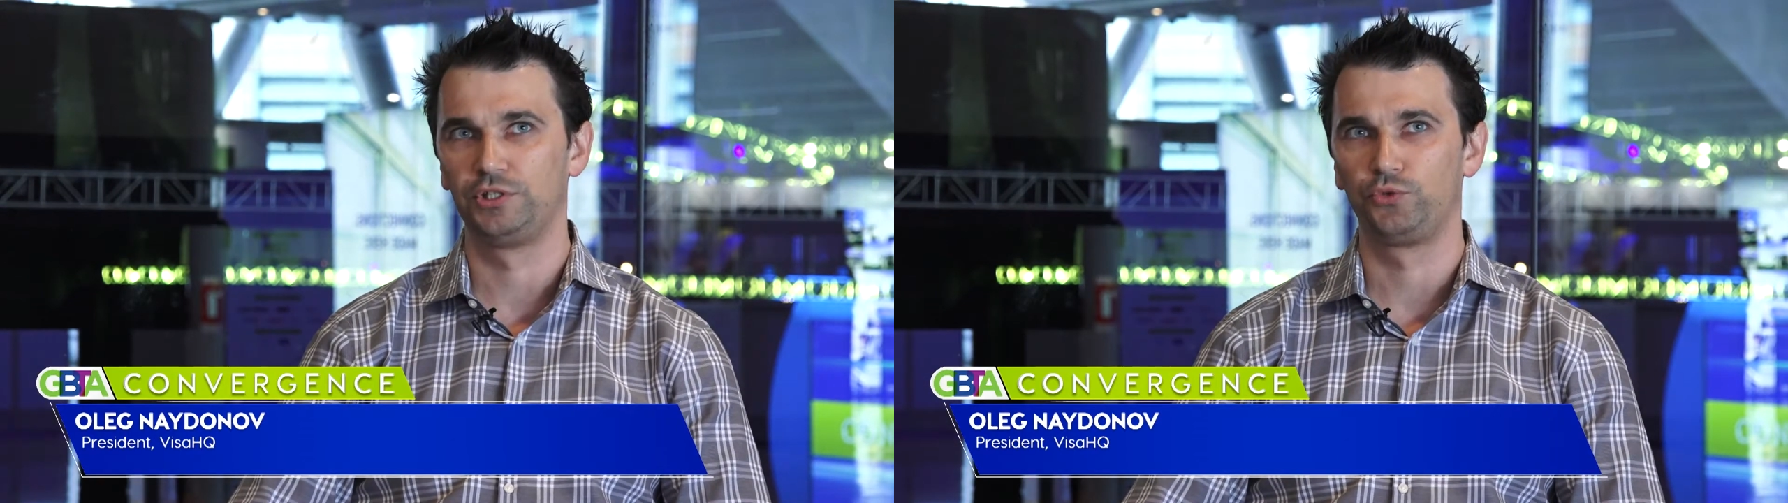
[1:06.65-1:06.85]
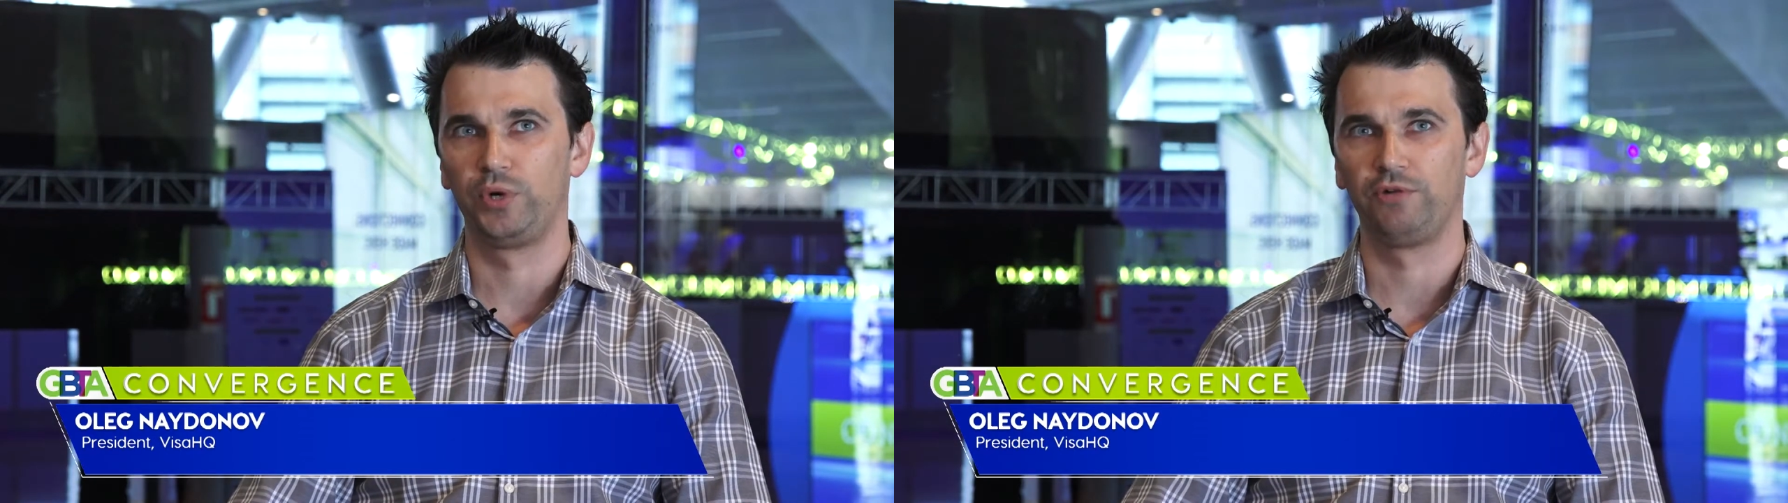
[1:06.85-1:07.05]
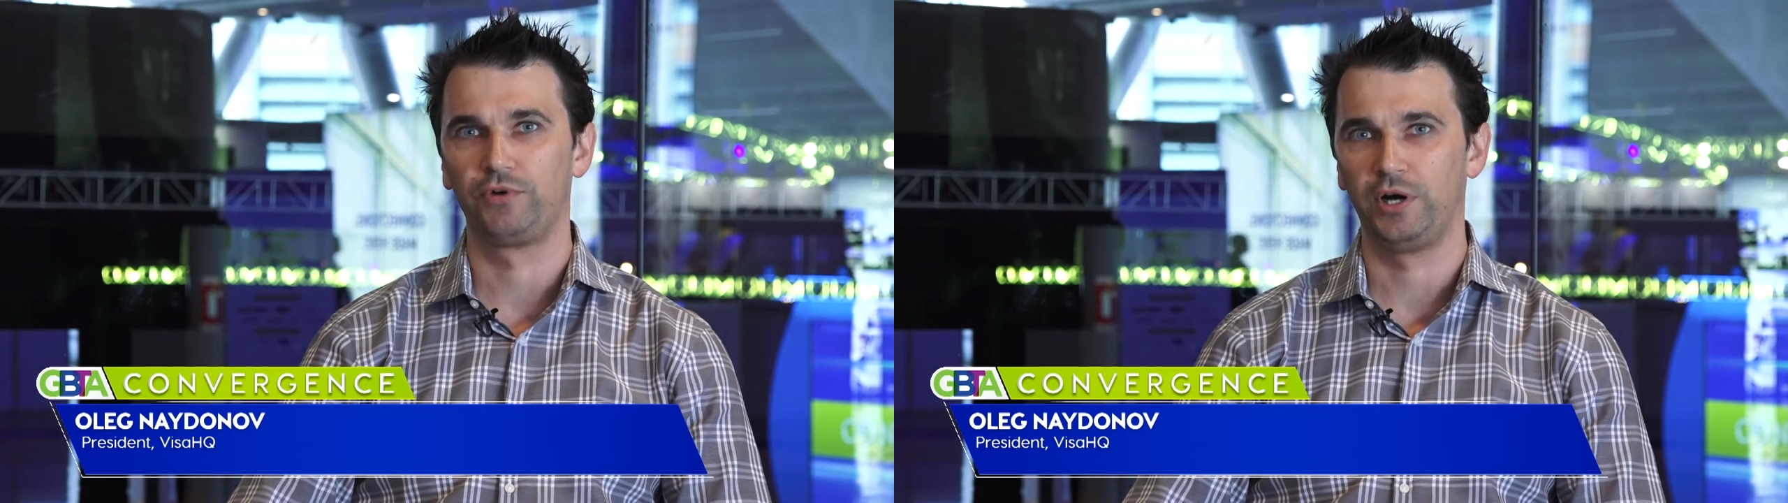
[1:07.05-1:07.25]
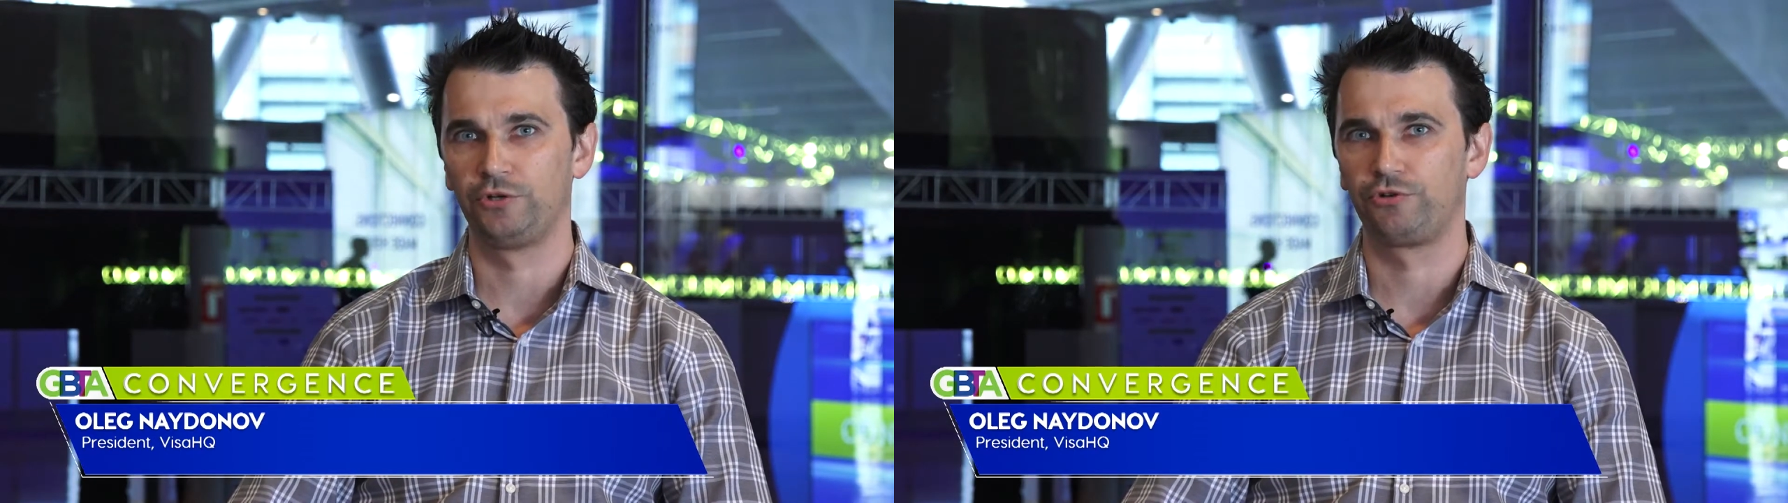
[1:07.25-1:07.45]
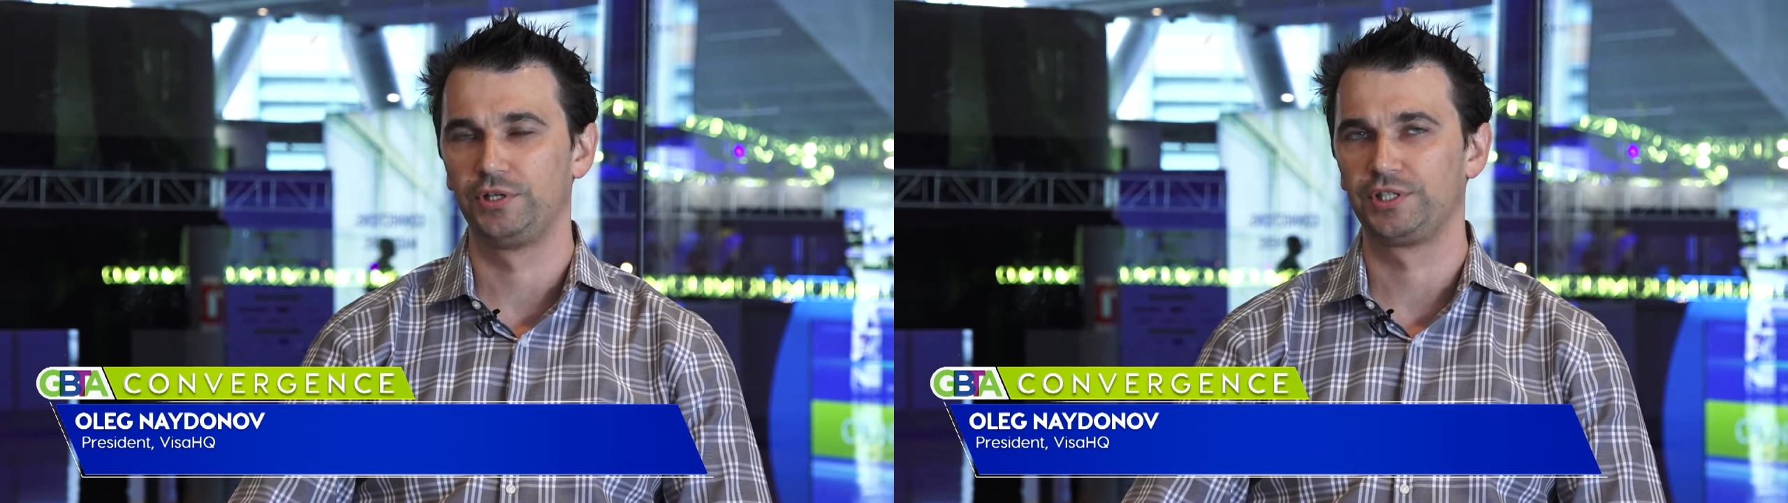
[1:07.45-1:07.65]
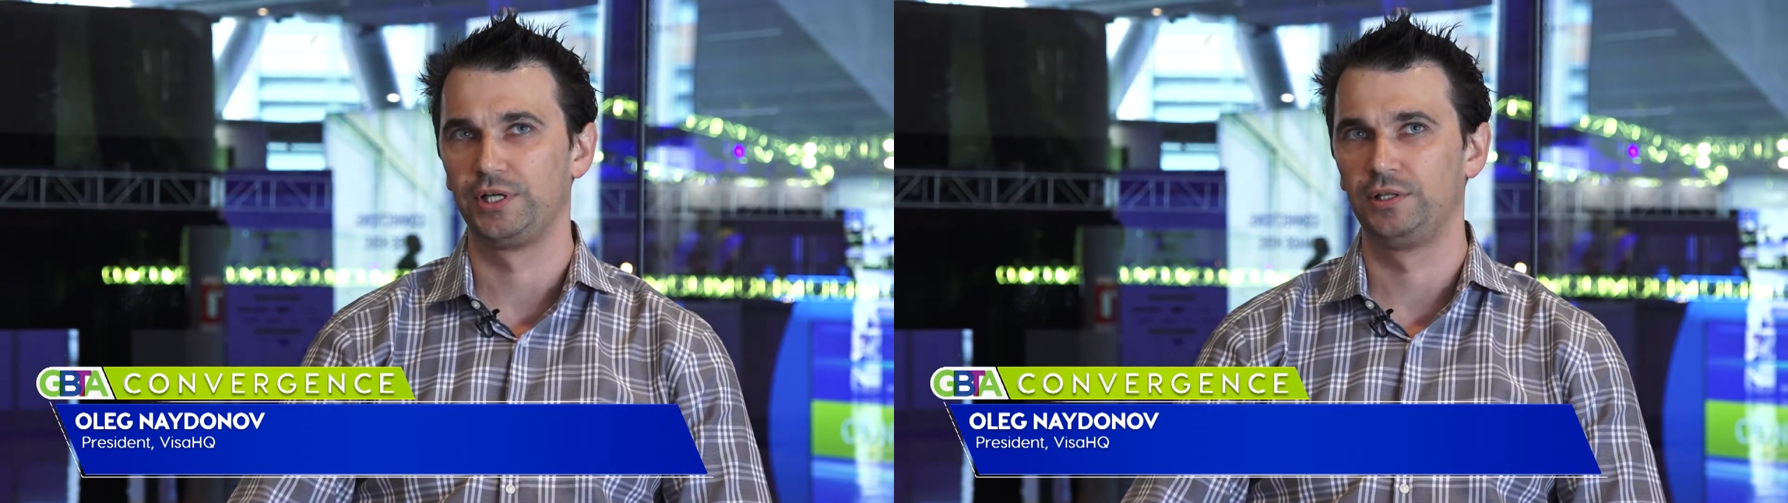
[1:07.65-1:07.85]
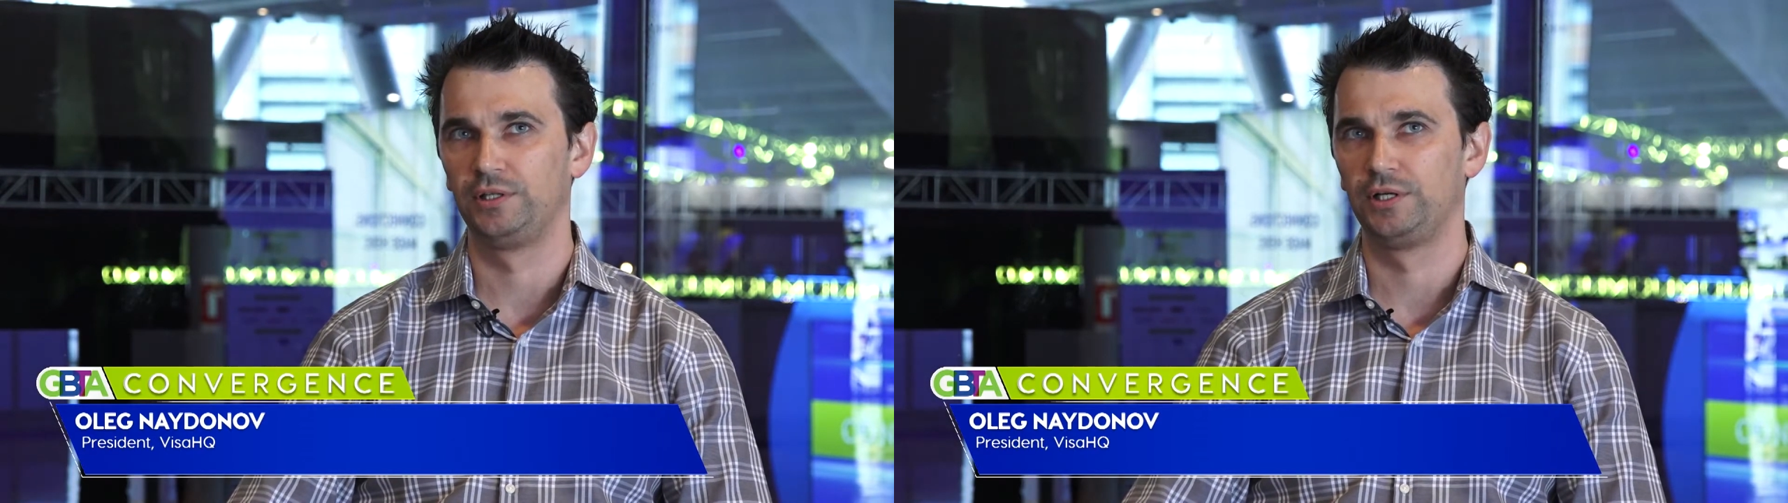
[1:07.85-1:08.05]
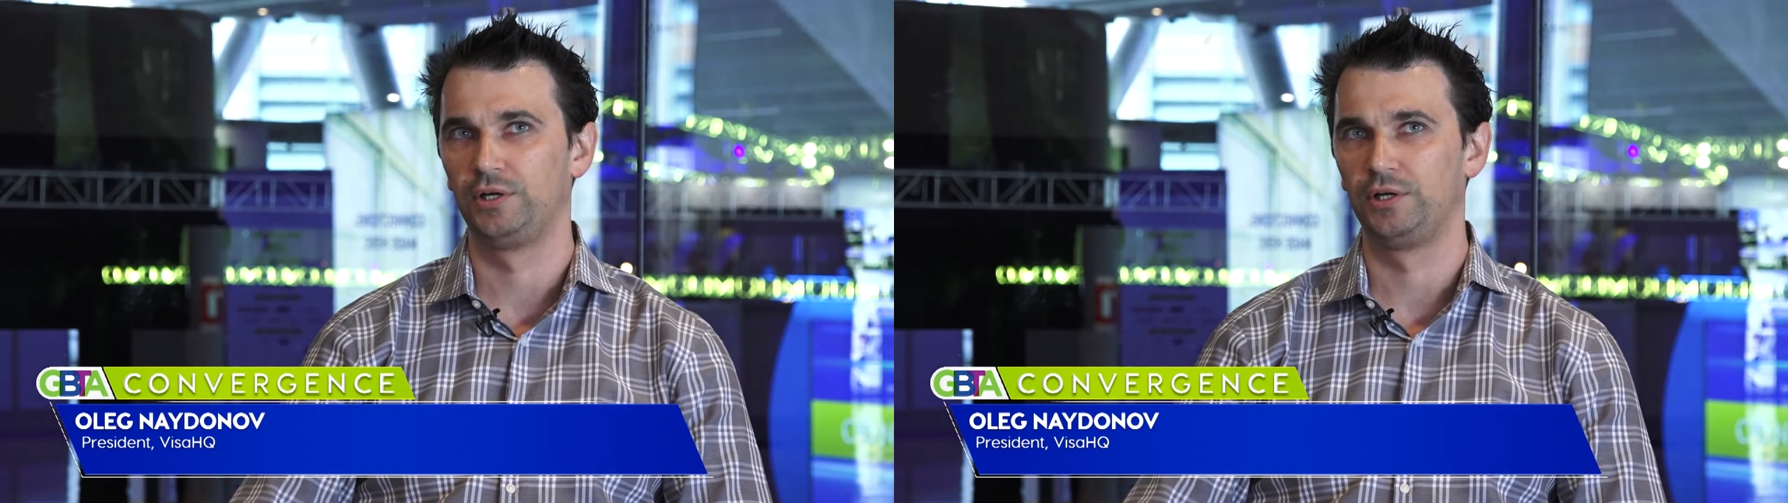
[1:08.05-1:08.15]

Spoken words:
12 countries and